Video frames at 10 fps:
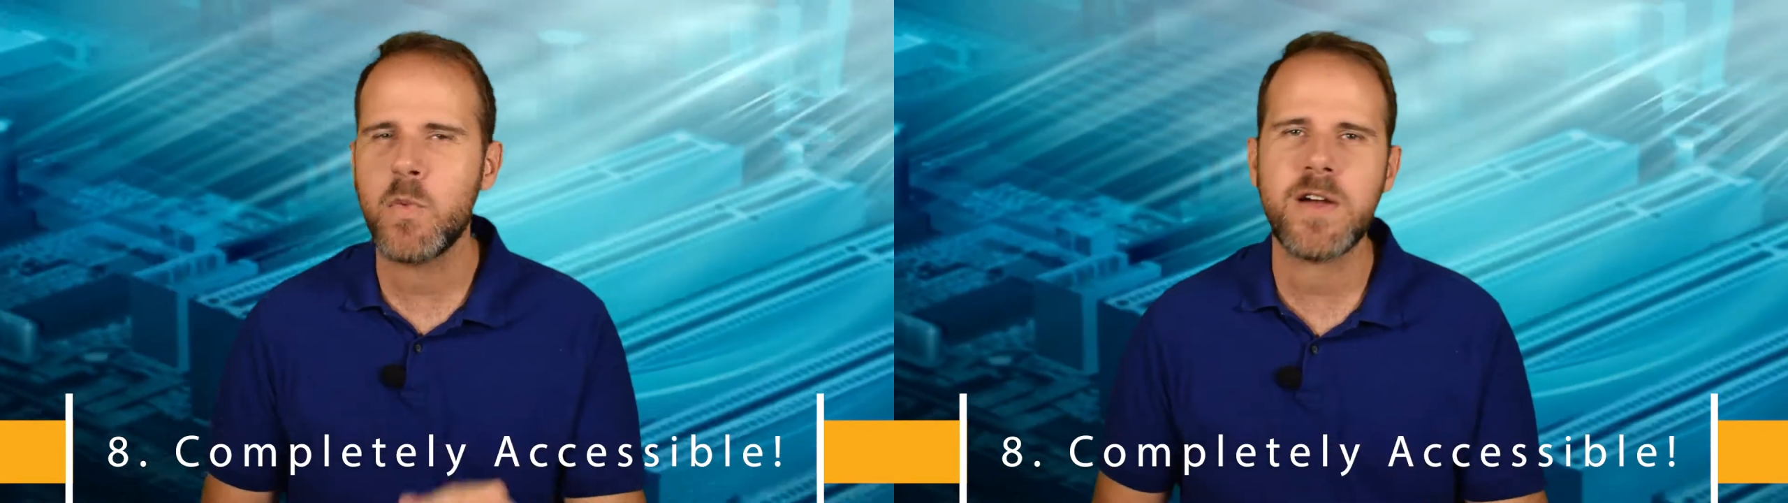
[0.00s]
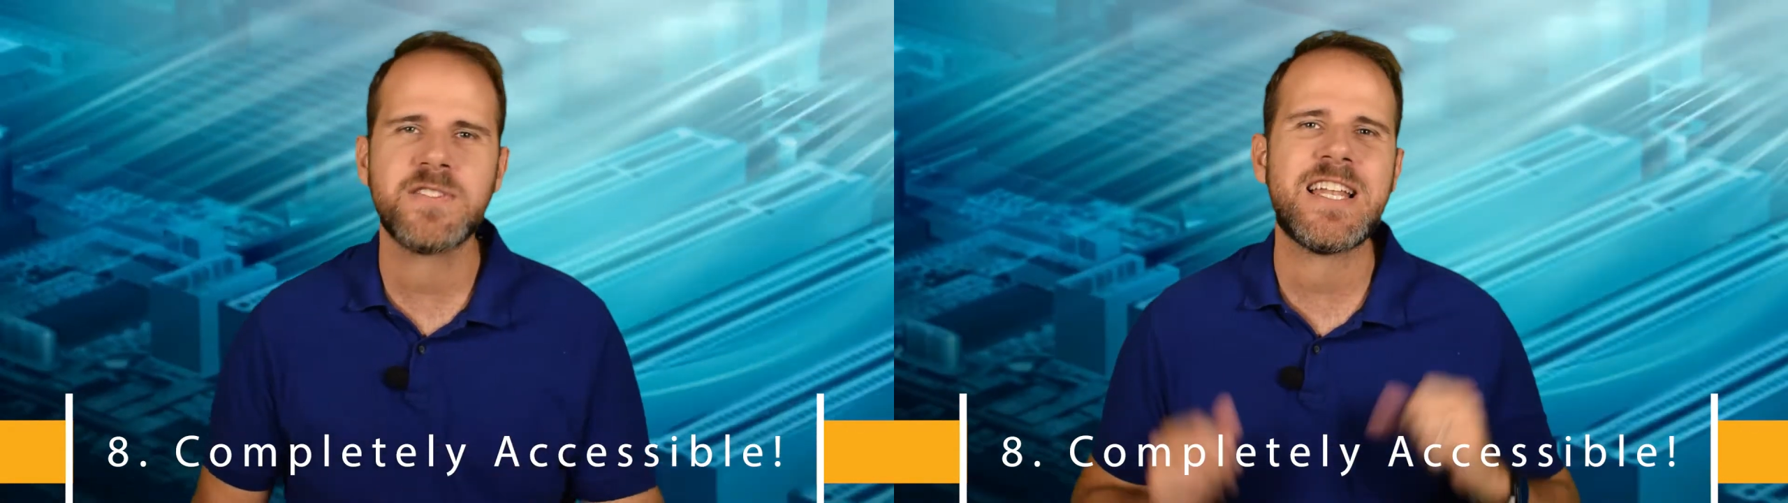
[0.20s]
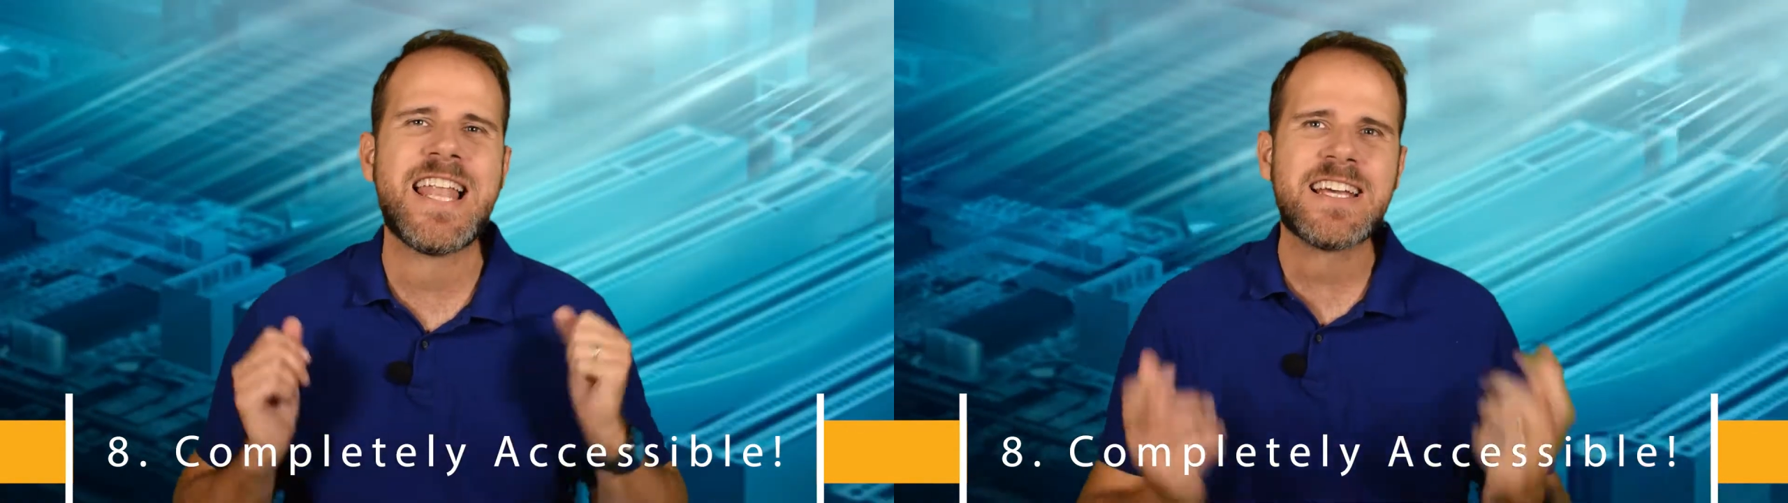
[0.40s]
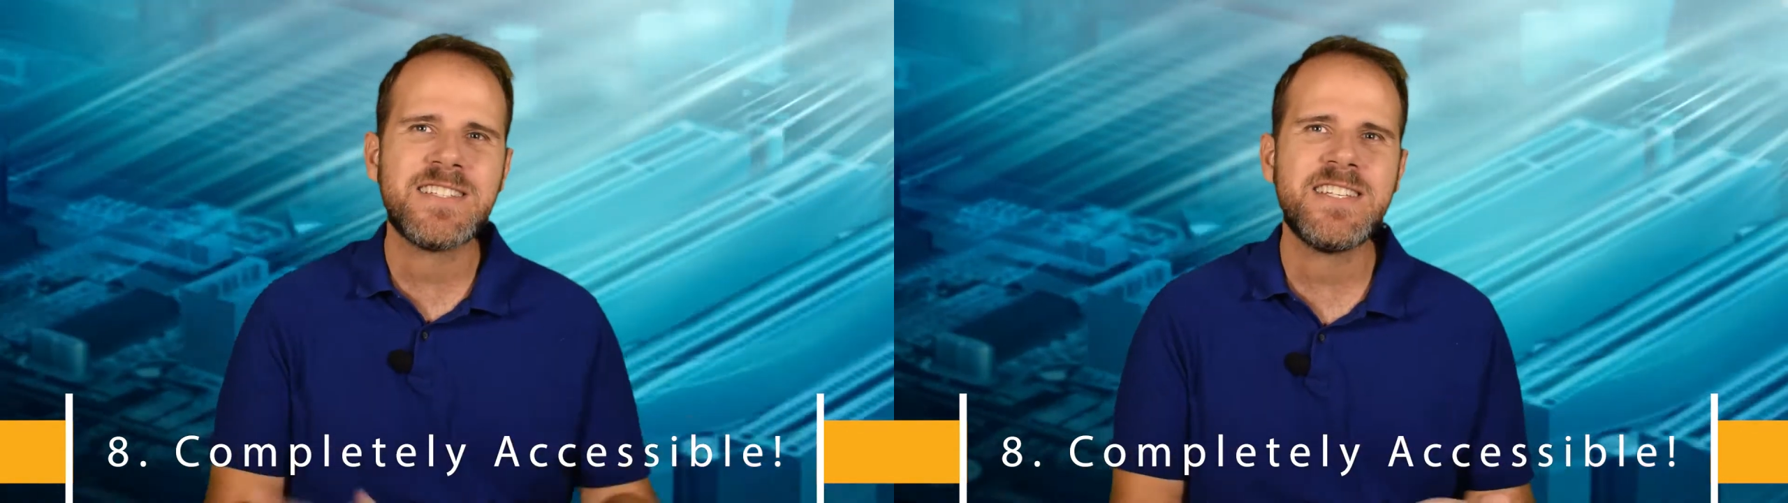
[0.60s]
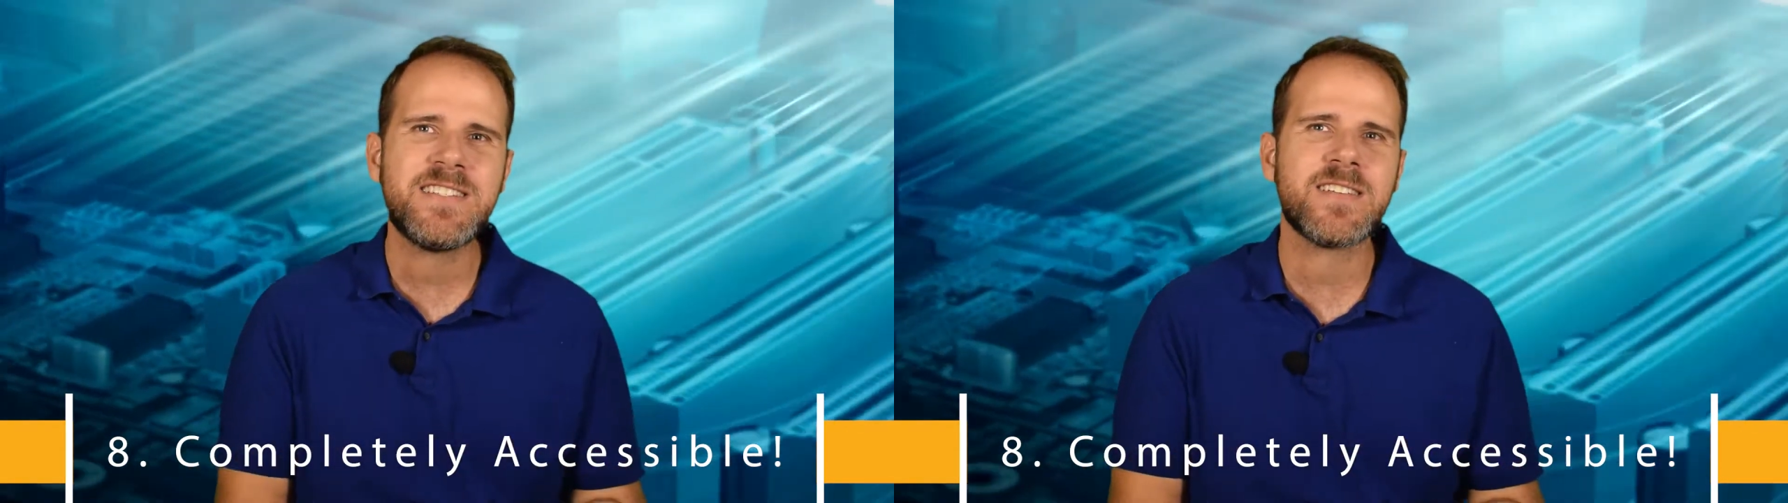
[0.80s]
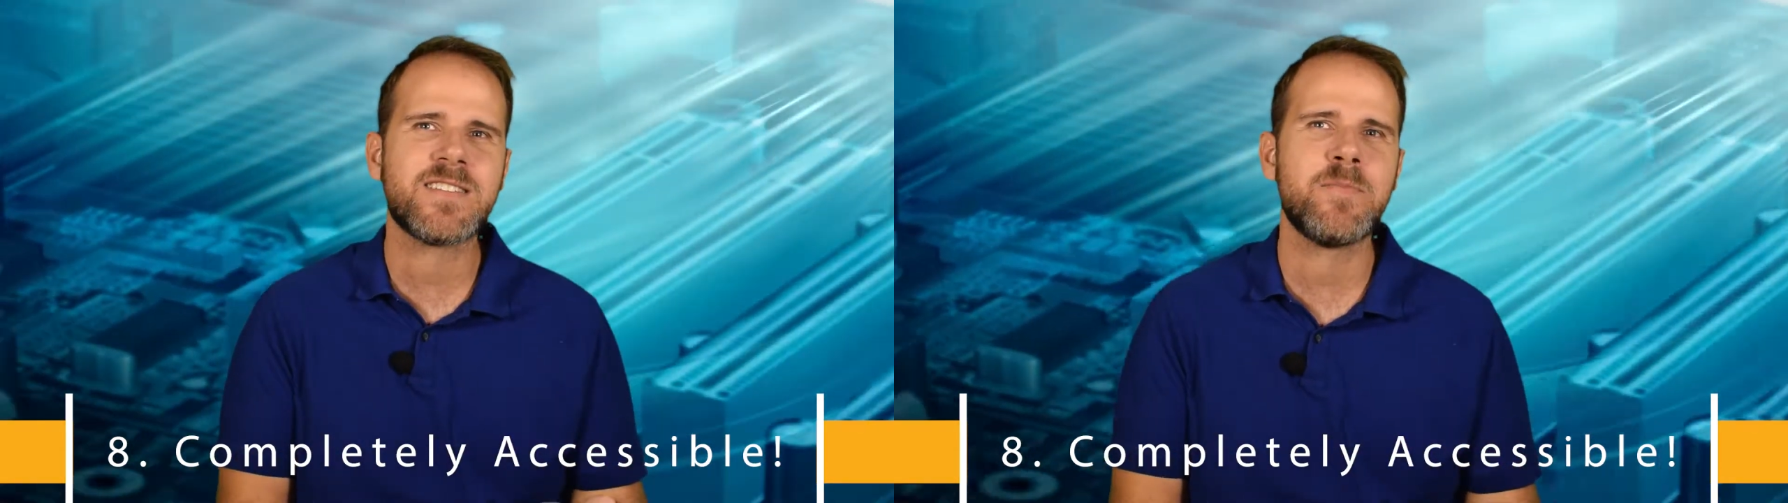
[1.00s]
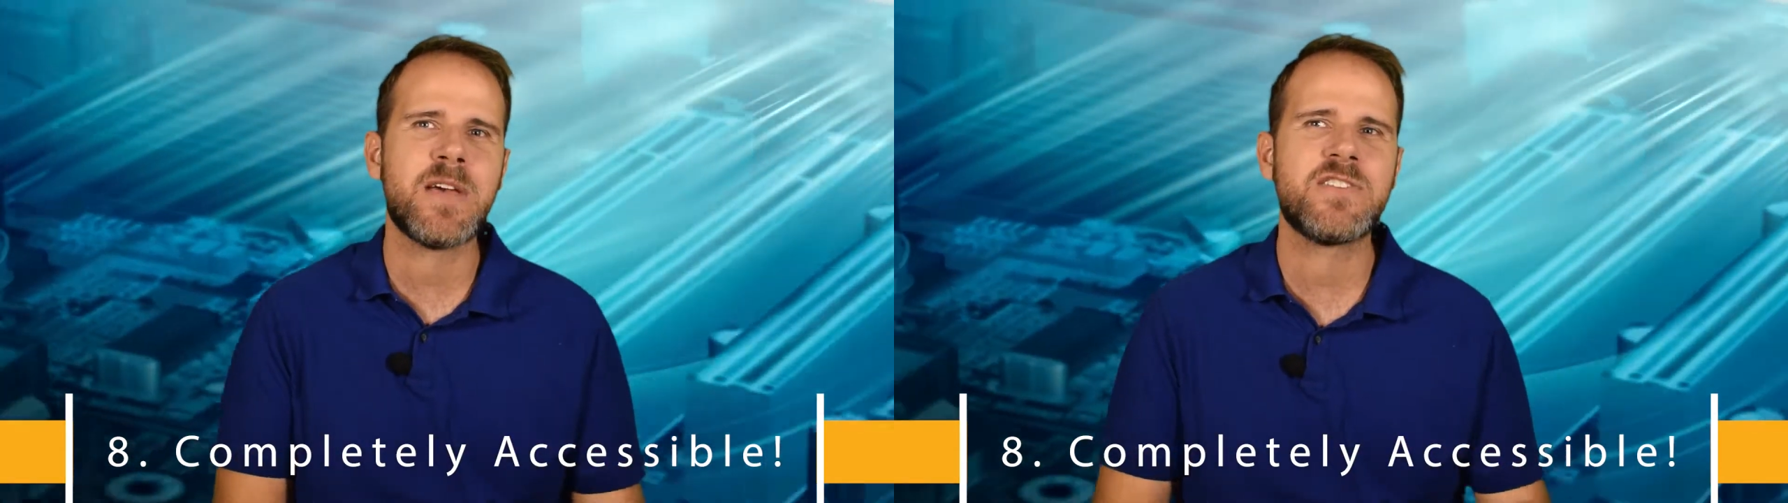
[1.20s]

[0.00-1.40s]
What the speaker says: whereas a legacy system